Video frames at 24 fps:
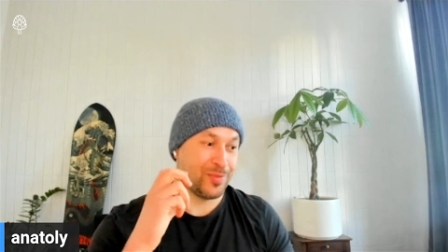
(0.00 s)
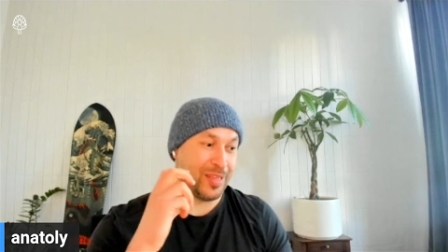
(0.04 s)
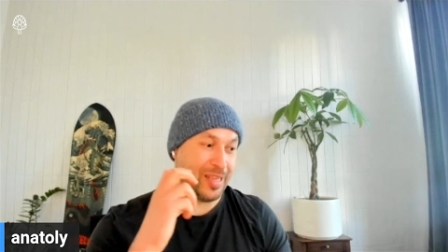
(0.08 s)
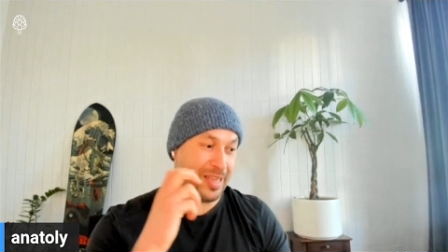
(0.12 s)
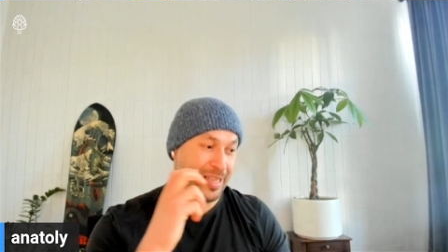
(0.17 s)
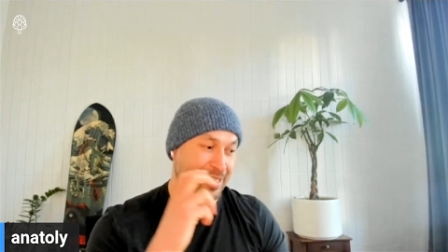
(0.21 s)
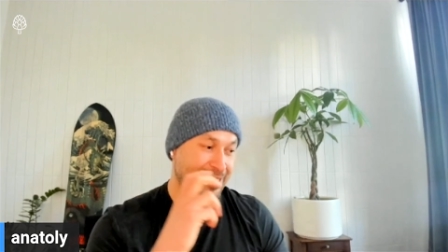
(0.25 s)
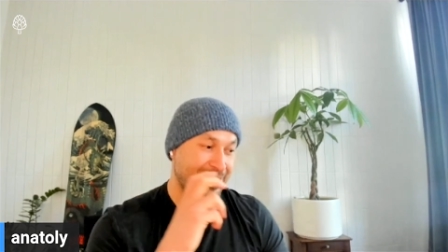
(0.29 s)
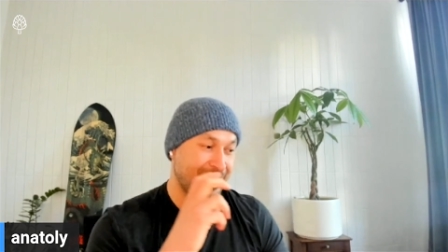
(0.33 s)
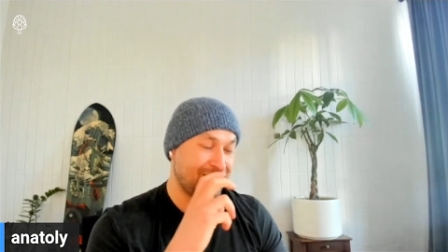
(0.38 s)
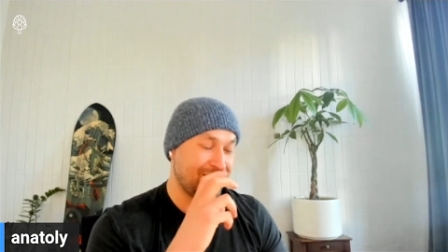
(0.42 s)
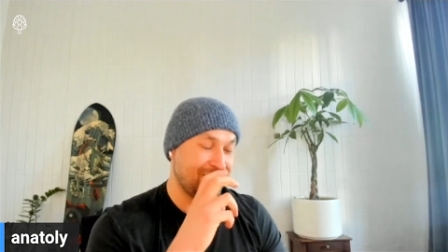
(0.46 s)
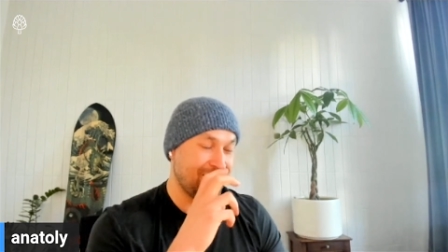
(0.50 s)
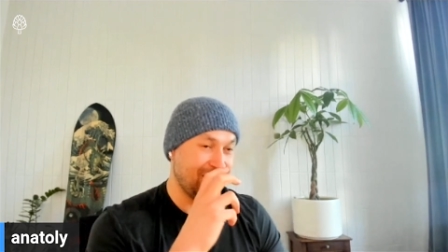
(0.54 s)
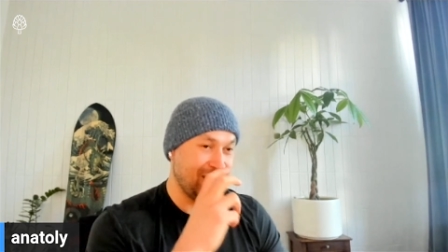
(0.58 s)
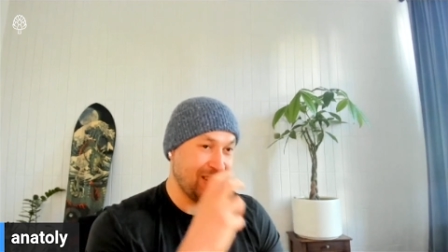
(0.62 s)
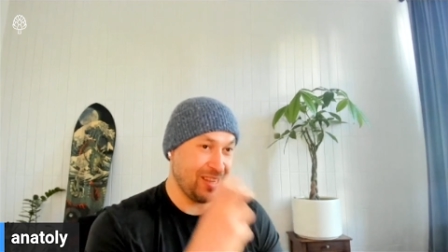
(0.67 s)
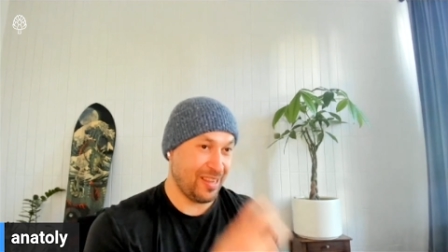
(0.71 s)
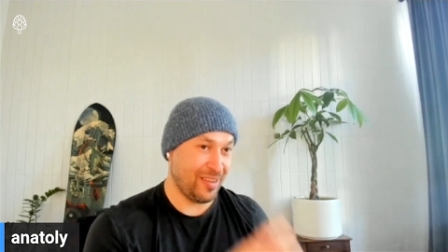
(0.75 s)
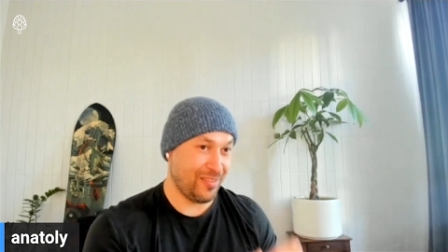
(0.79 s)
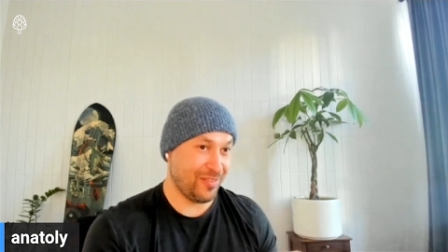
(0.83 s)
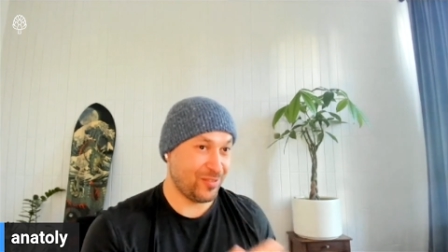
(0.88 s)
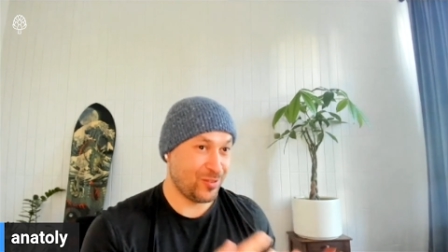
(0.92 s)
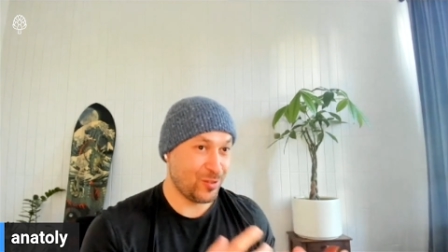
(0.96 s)
it's
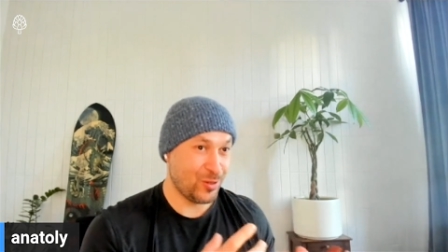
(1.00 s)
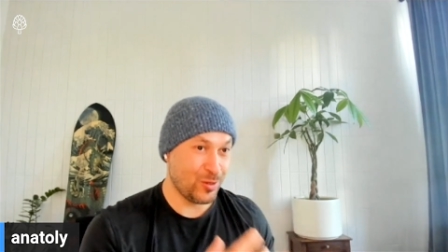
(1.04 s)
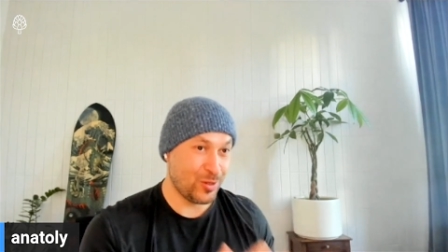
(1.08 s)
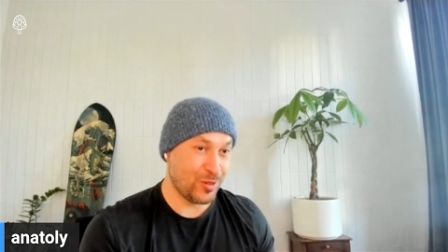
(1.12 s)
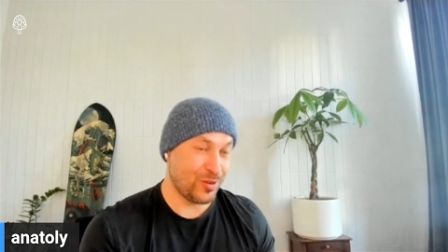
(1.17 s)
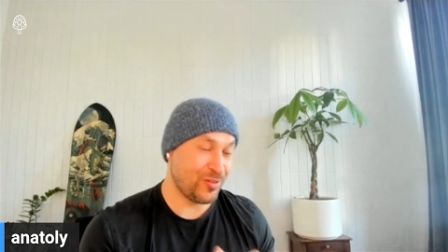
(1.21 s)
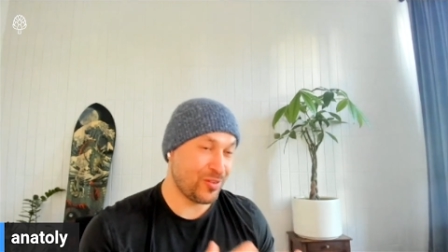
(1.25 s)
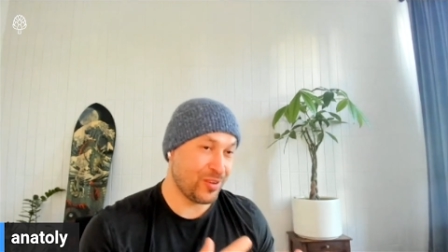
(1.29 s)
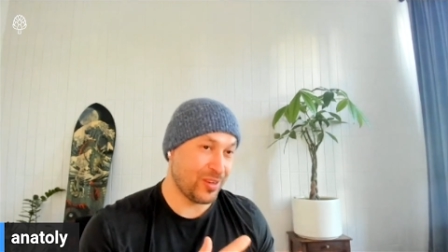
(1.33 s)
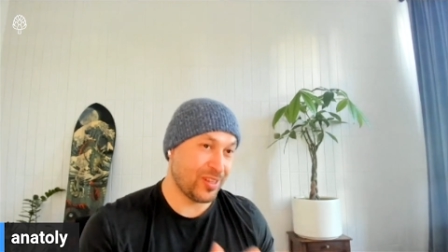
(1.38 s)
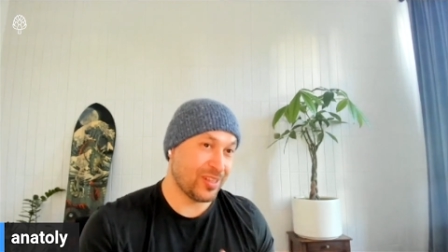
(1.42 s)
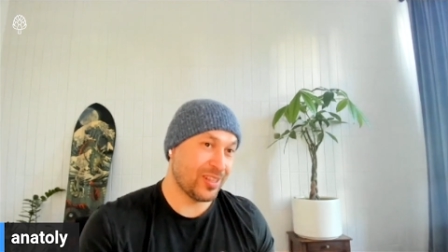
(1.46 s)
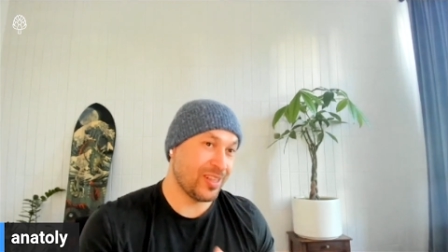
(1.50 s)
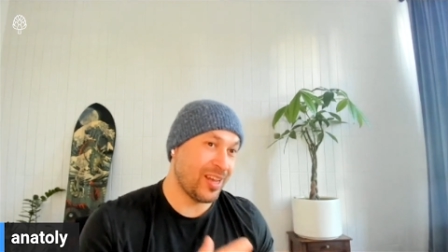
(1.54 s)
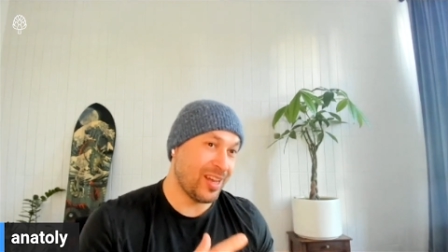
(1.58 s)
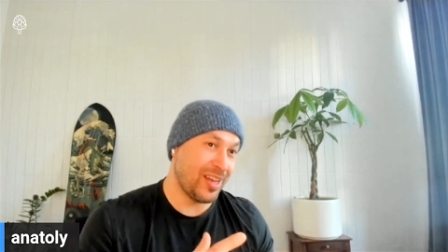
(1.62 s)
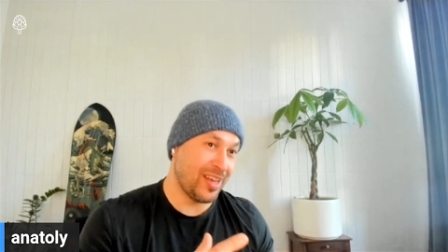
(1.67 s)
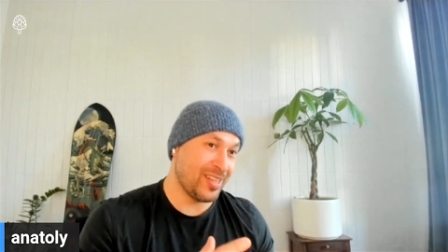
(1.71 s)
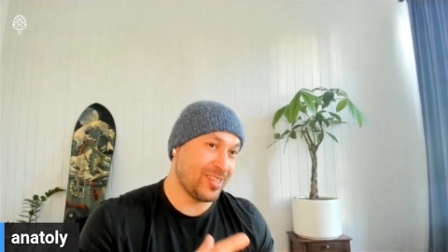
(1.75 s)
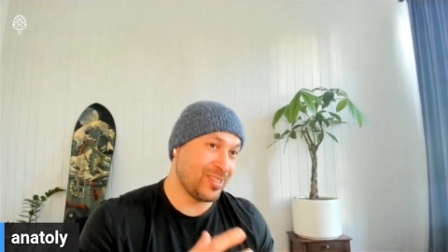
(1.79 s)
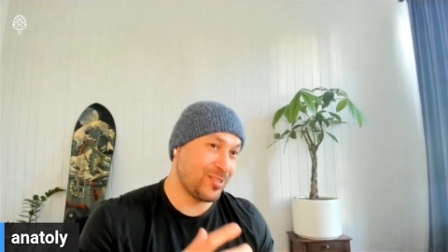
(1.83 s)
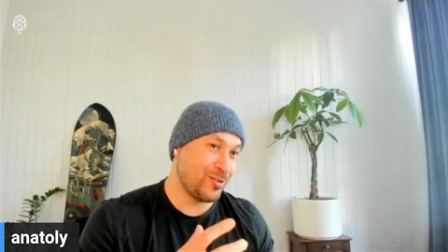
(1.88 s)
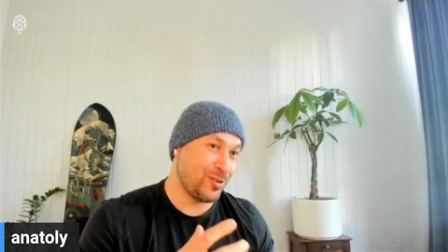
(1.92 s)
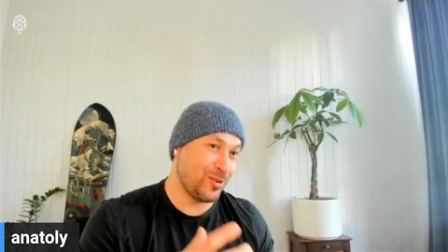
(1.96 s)
if two different
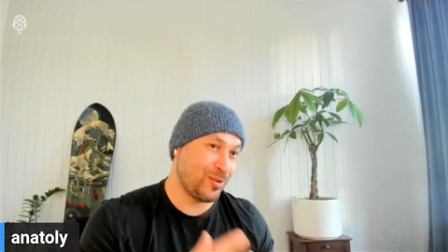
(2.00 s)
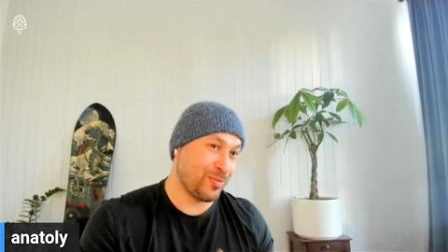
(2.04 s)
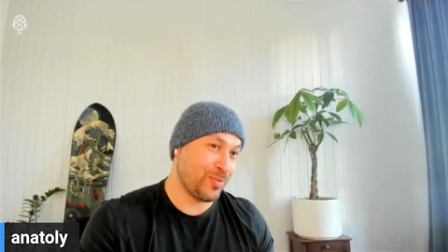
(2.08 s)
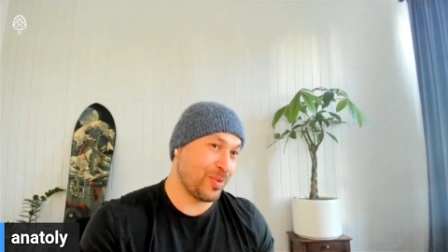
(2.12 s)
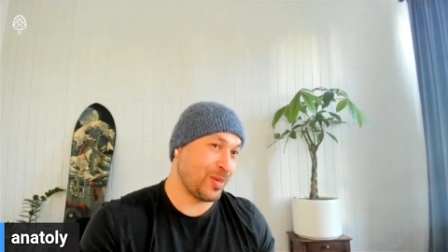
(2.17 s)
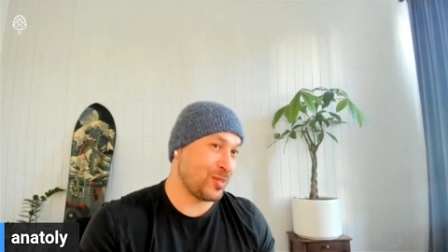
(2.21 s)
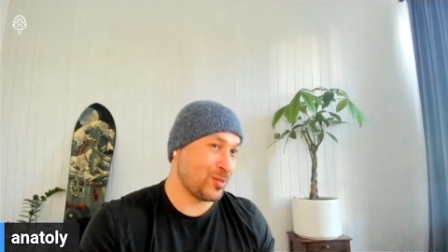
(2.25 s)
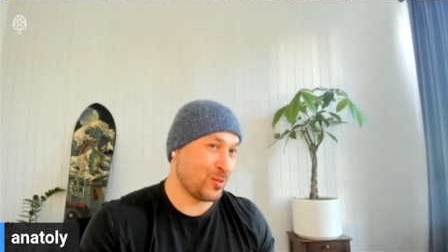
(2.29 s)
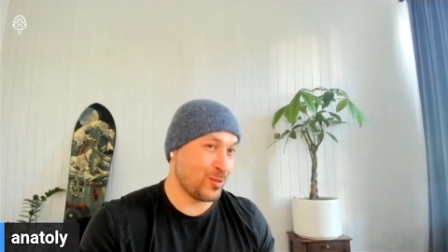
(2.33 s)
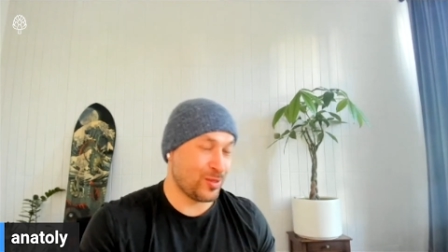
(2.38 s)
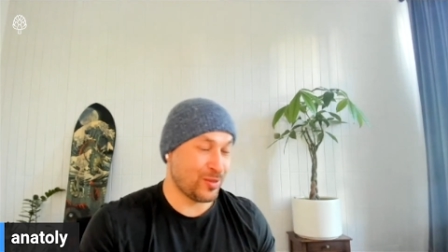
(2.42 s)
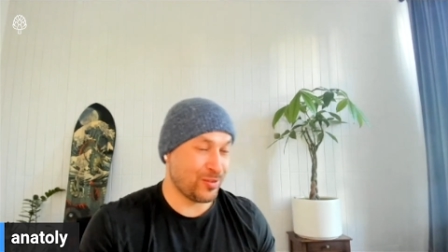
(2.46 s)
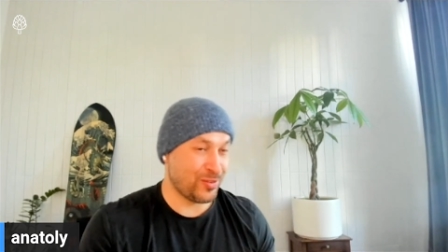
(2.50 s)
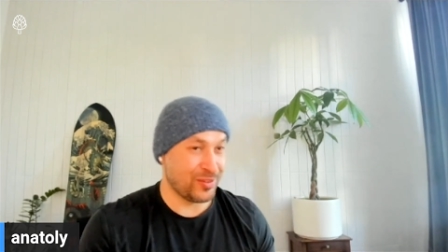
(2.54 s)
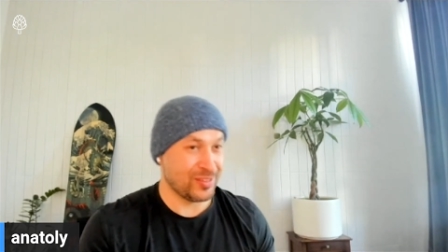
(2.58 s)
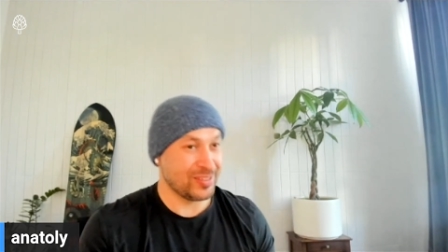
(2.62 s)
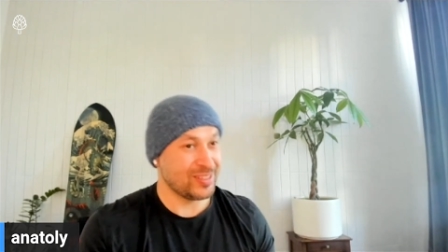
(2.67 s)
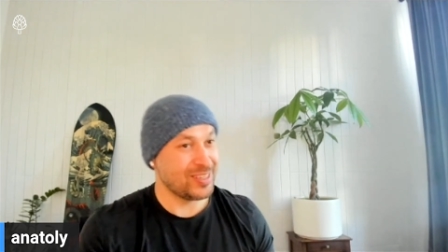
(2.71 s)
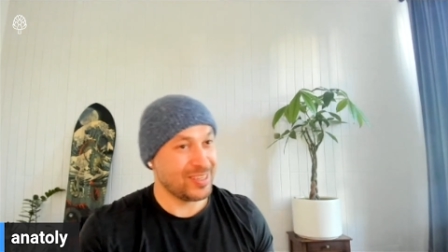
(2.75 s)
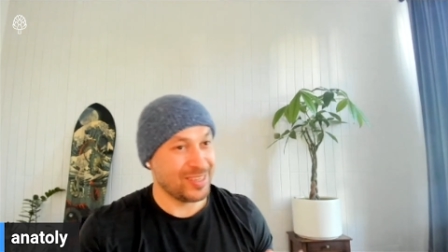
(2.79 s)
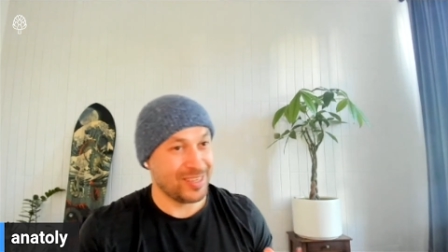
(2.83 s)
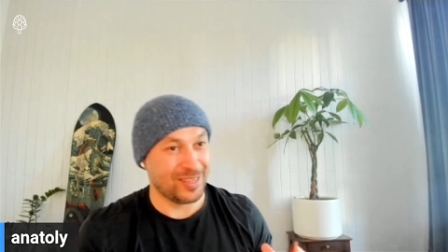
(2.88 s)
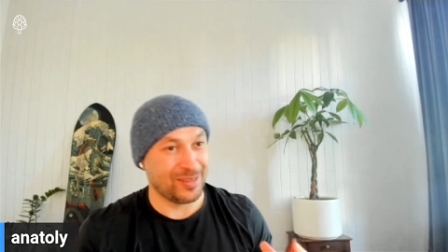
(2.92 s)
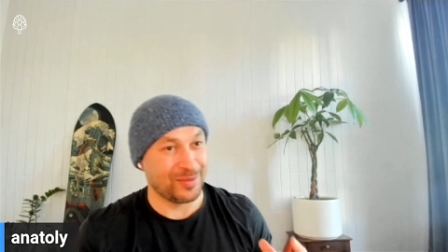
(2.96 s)
clients written by two different
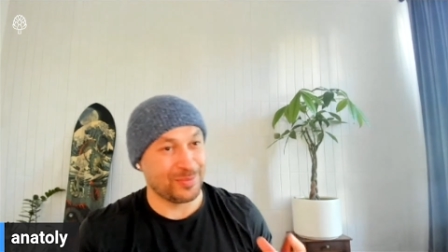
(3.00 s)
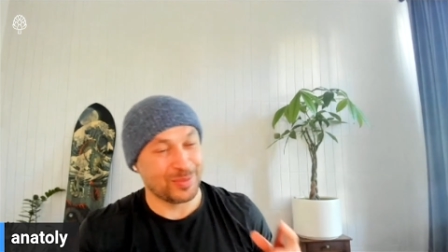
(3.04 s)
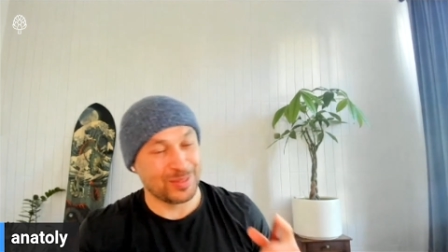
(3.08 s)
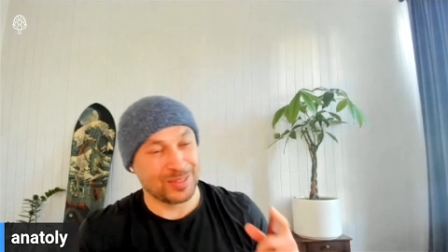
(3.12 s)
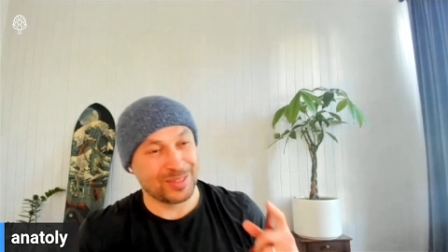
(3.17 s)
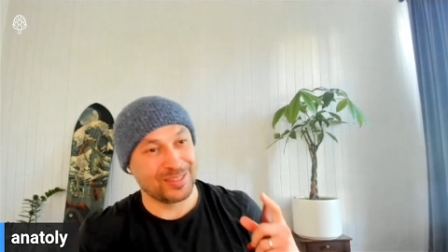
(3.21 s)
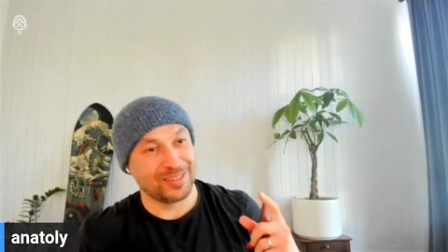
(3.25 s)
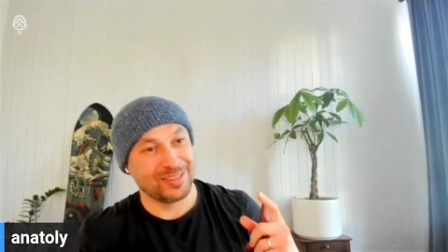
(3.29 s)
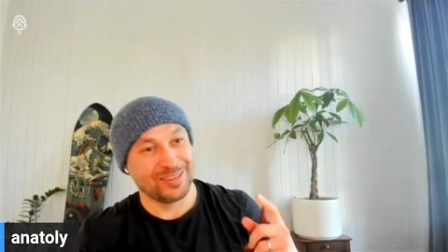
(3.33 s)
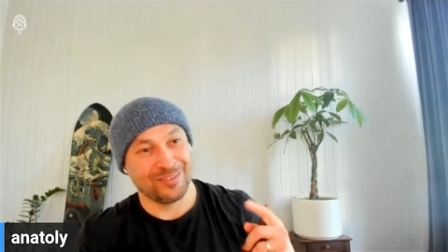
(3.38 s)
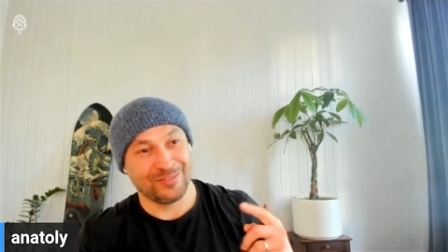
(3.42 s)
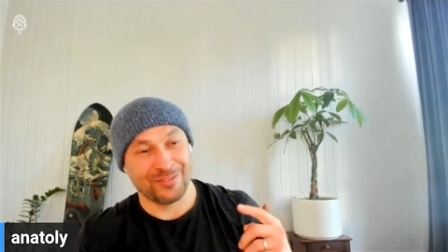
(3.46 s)
teams